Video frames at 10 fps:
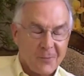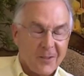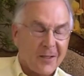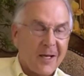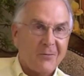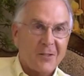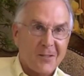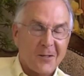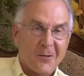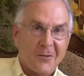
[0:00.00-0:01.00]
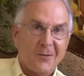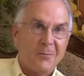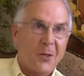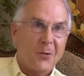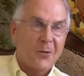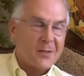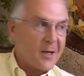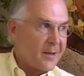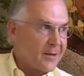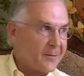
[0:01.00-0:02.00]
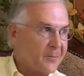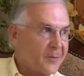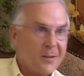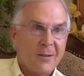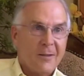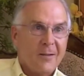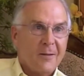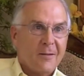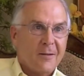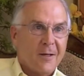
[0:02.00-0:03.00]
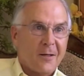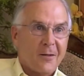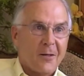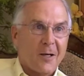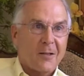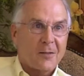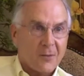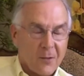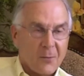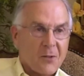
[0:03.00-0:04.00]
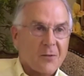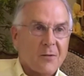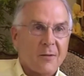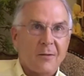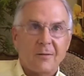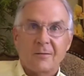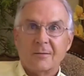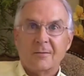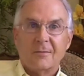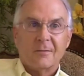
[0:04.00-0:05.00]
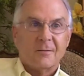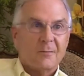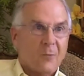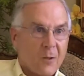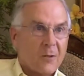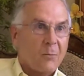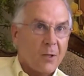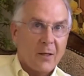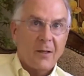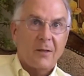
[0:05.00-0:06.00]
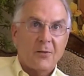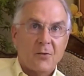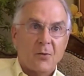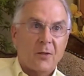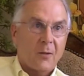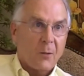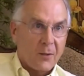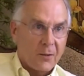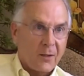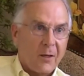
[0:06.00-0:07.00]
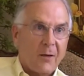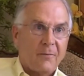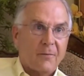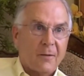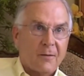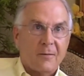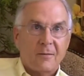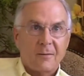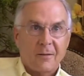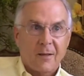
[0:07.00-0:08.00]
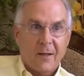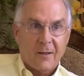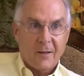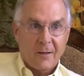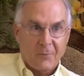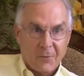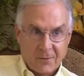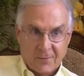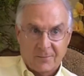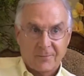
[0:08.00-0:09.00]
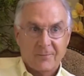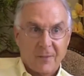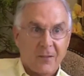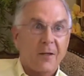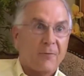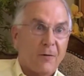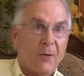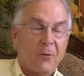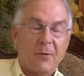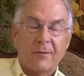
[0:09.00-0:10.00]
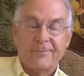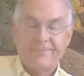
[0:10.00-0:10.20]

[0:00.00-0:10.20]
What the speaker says: Being an avid sailor and boater as I am, I thought I could start a business here, work, play, and enjoy the quality of life that I came to identify with.